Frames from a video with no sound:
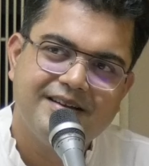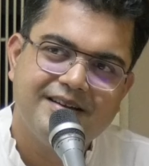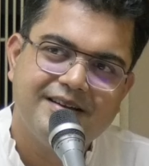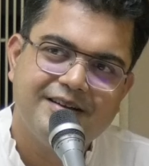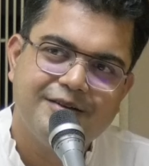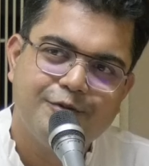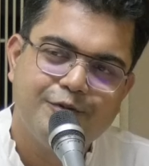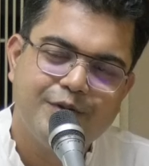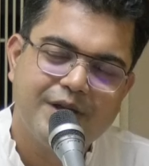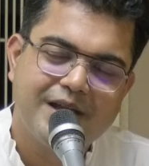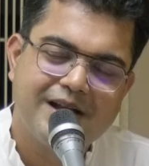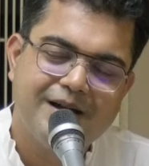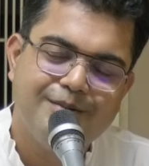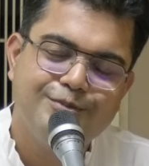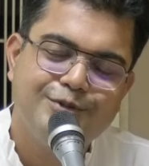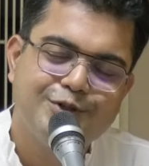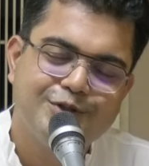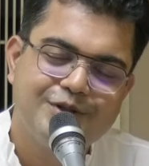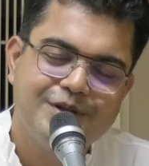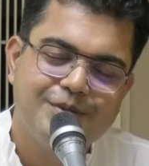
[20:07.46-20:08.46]
we
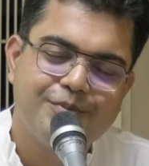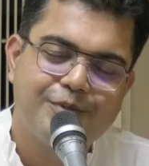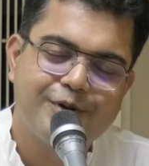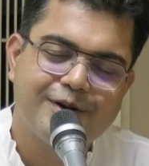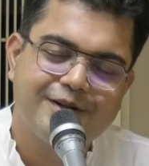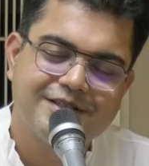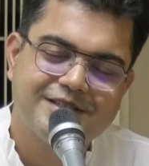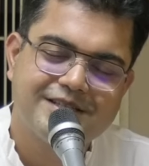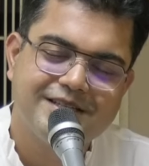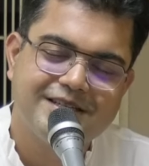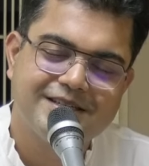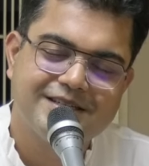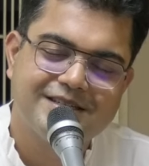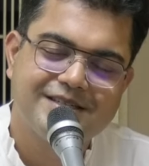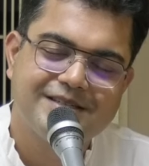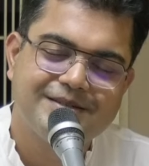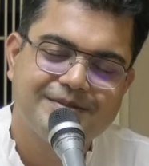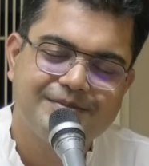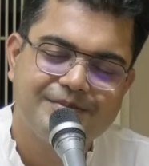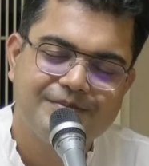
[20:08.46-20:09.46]
come to the
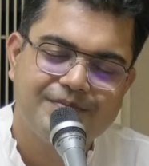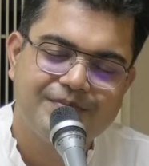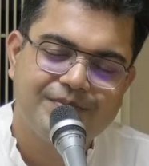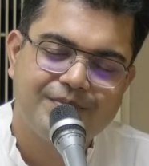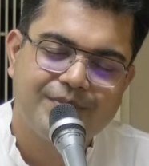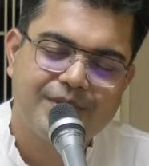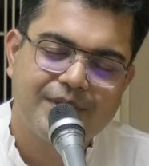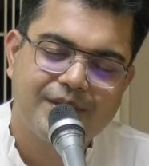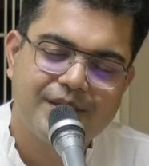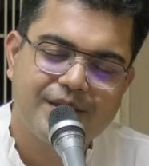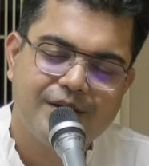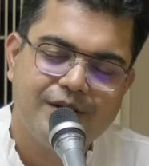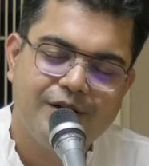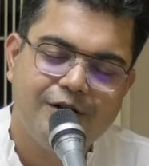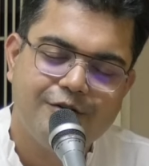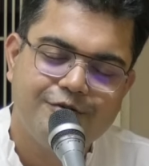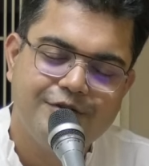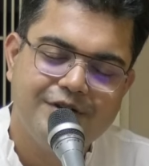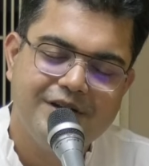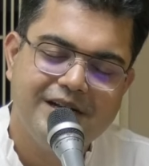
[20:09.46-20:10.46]
process
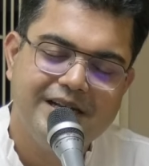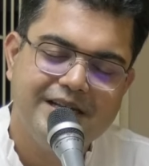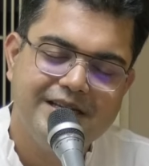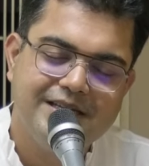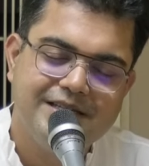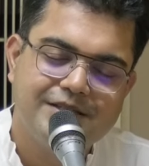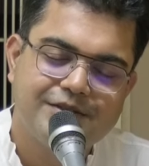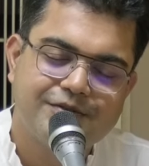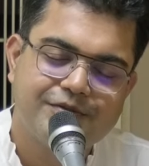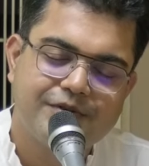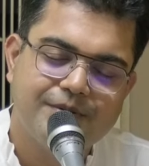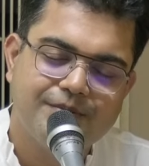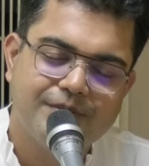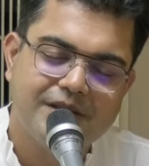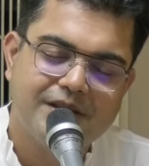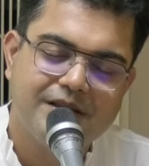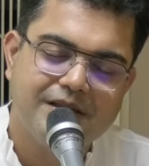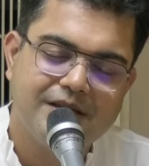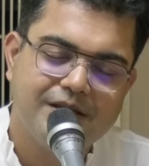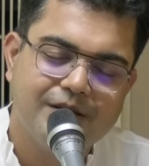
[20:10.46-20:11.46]
of release from
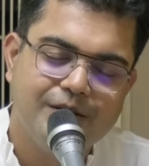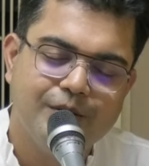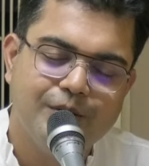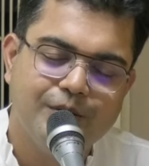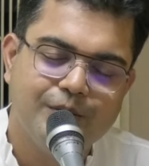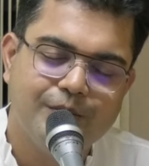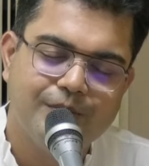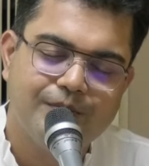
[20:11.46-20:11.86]
the ego.